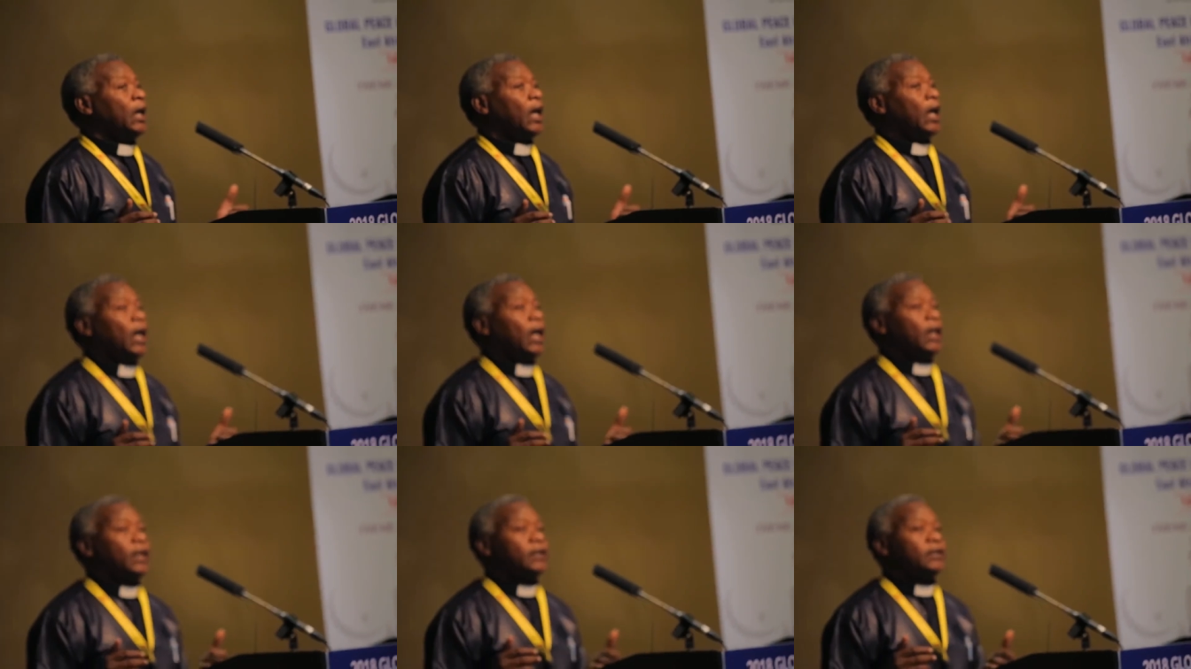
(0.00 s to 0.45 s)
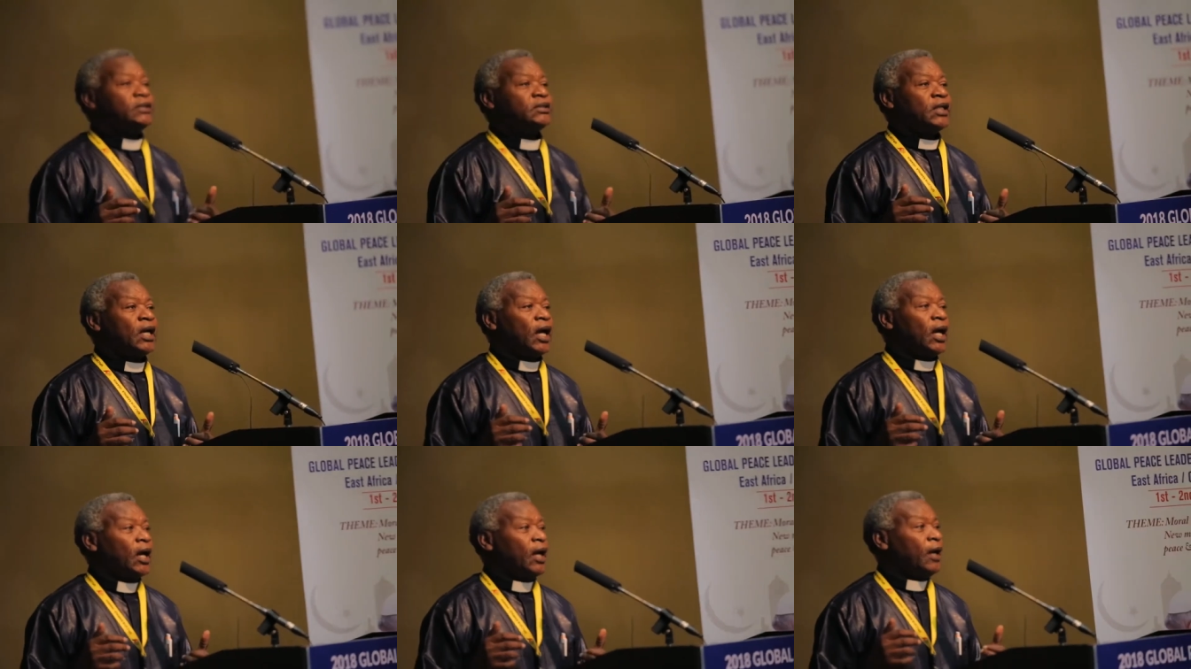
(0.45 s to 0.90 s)

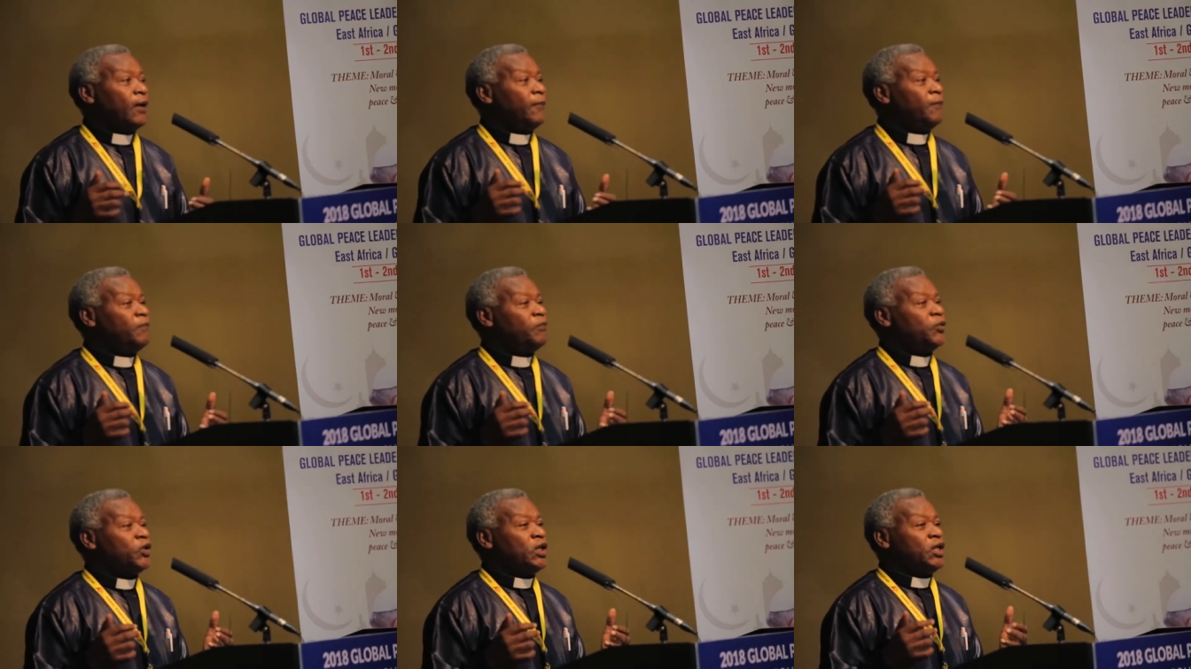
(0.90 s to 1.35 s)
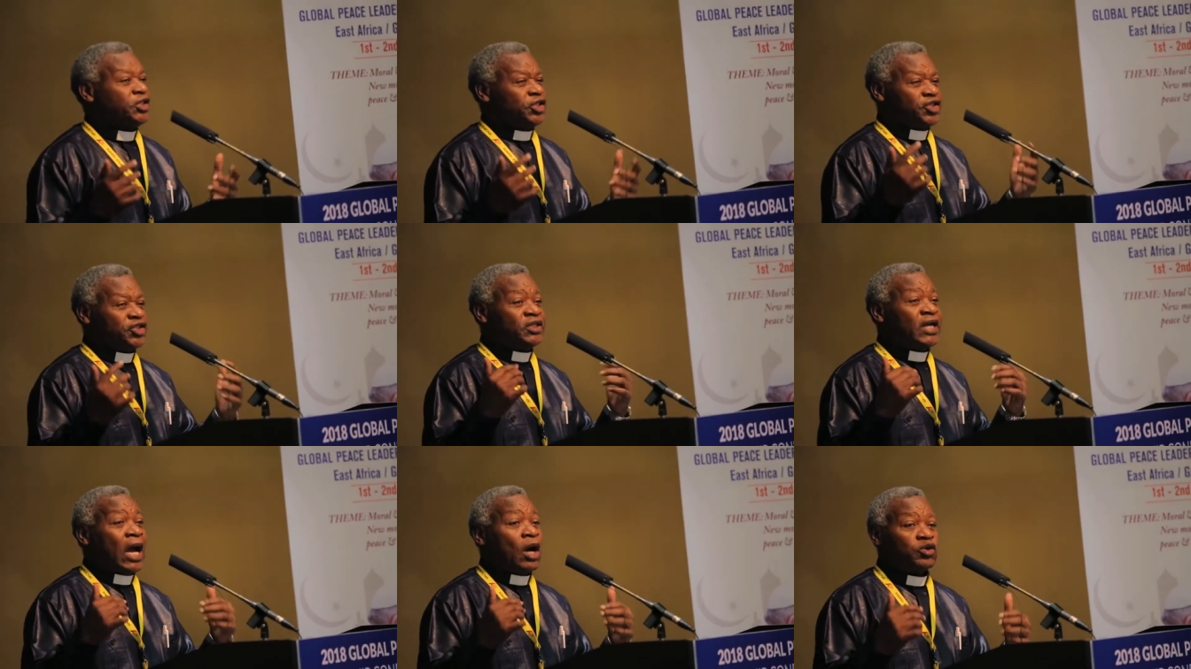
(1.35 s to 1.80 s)
And it
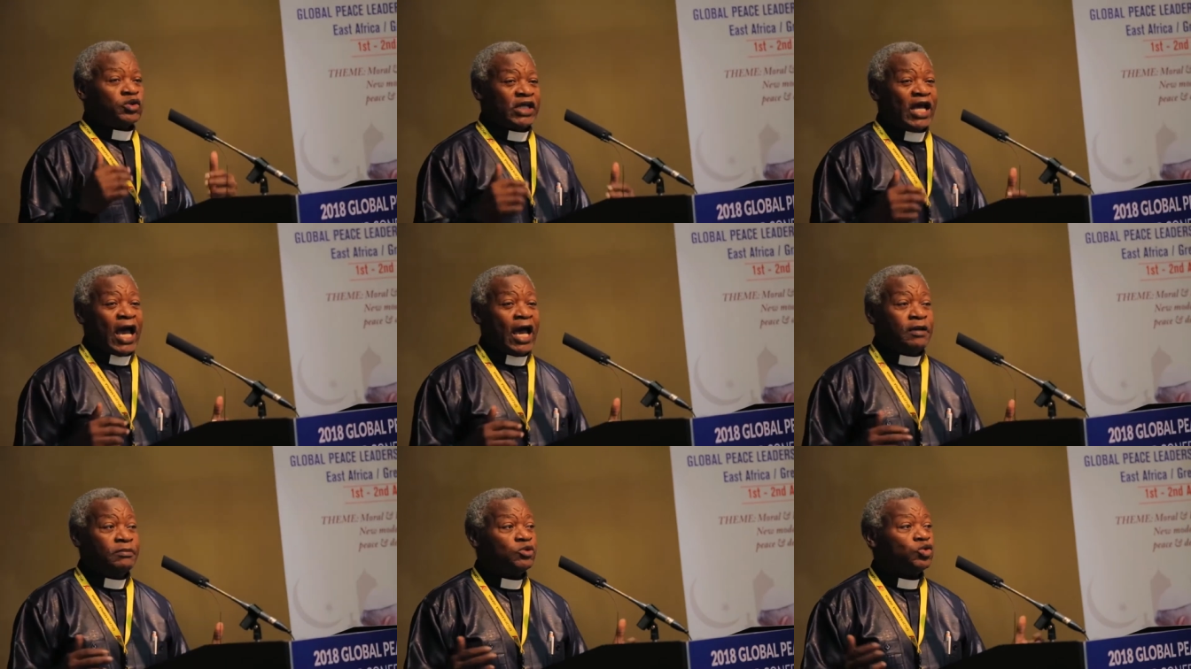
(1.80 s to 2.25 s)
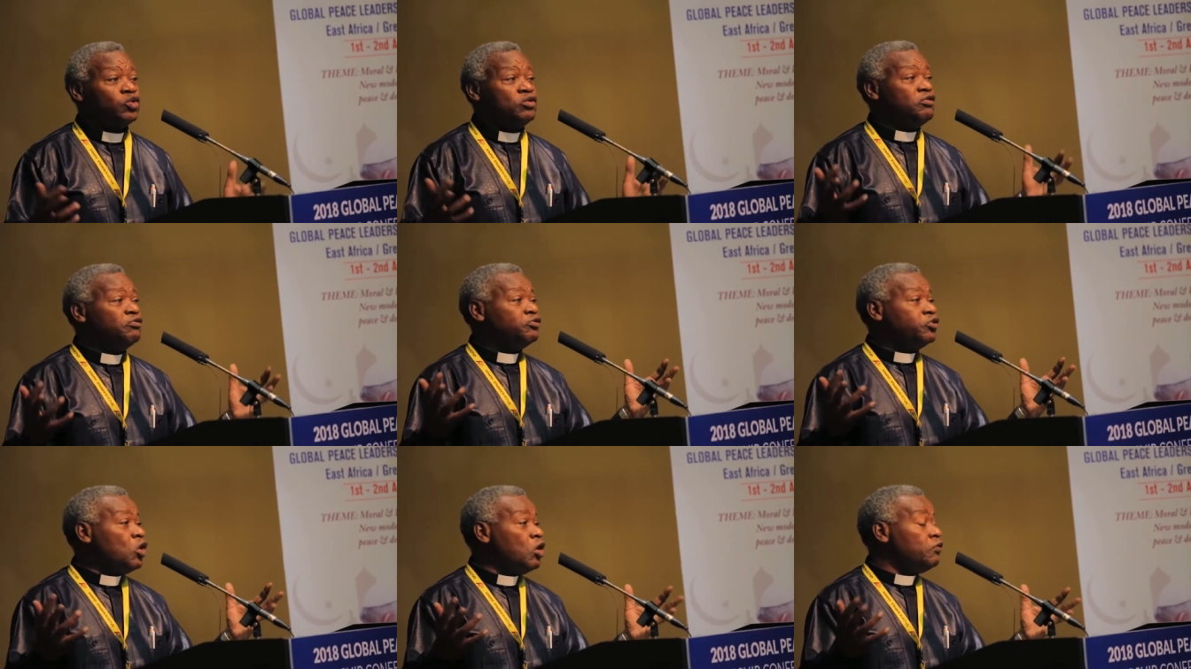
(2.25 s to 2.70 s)
is now time to
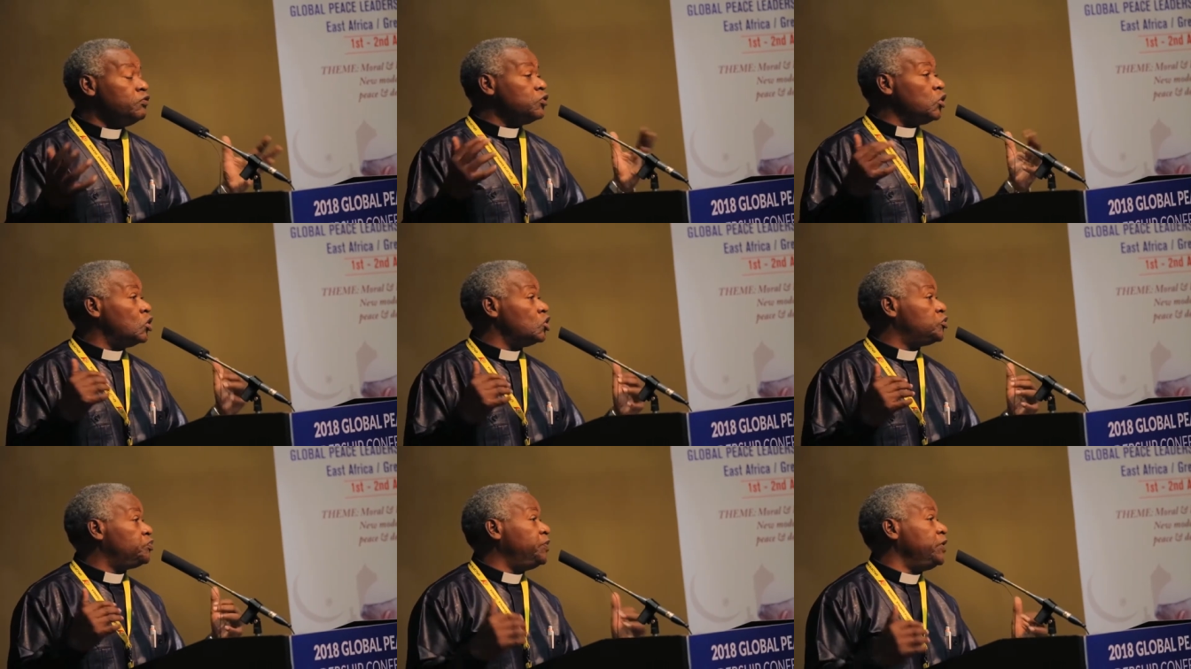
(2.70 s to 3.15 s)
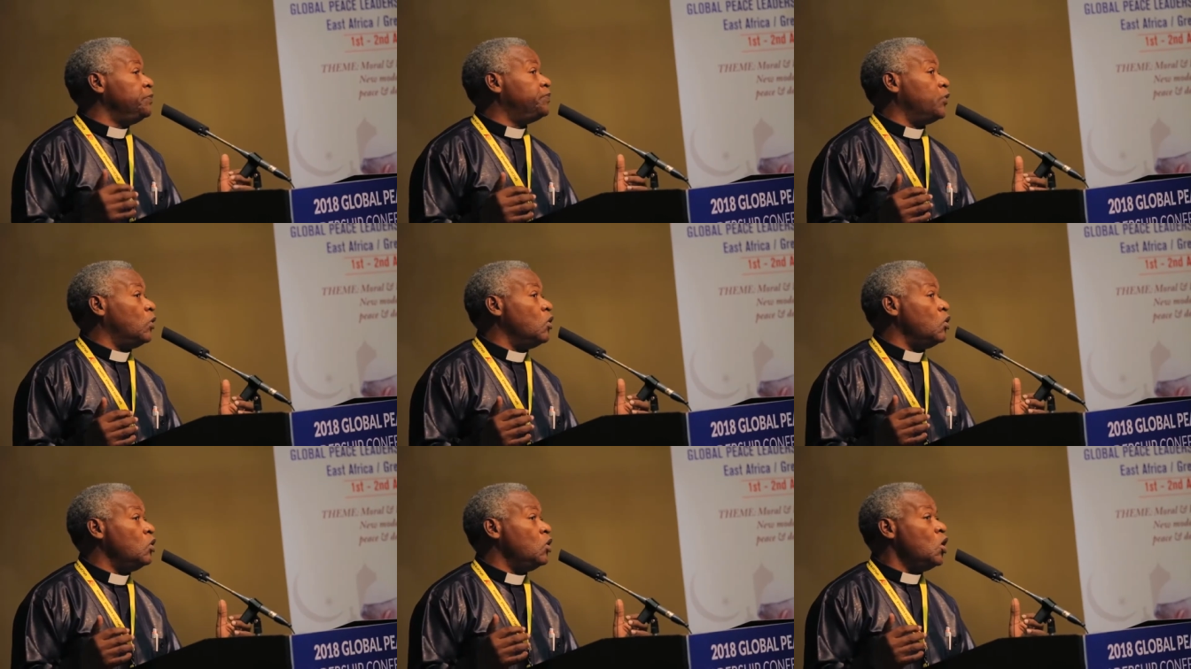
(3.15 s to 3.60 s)
involve those
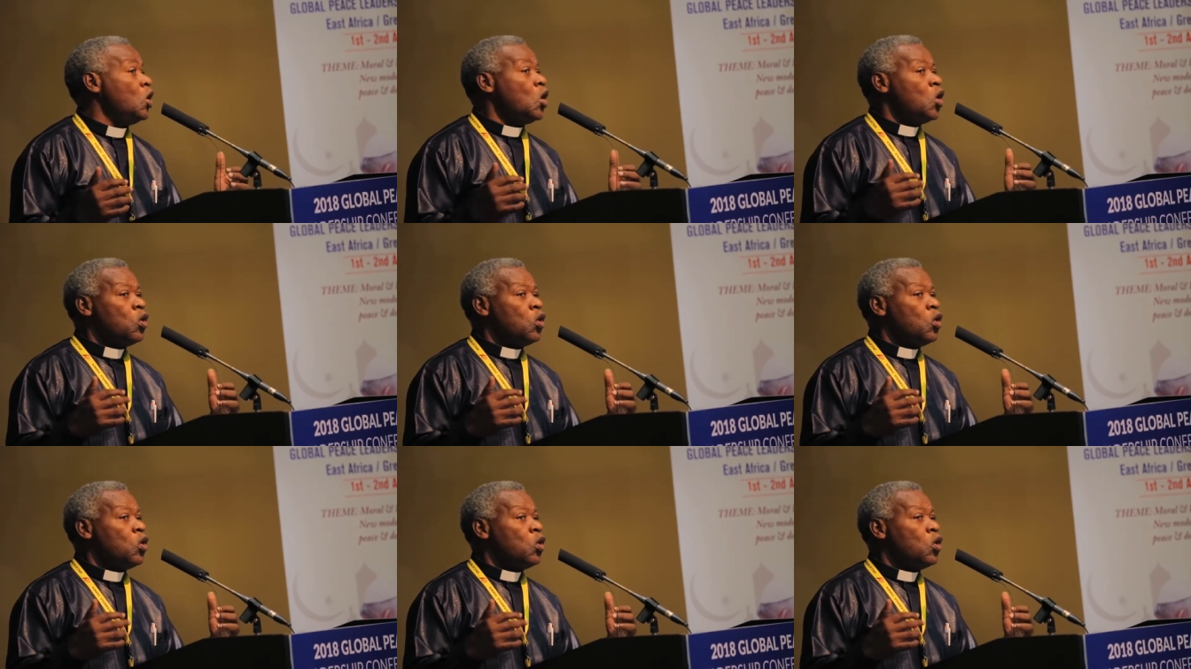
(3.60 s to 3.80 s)
people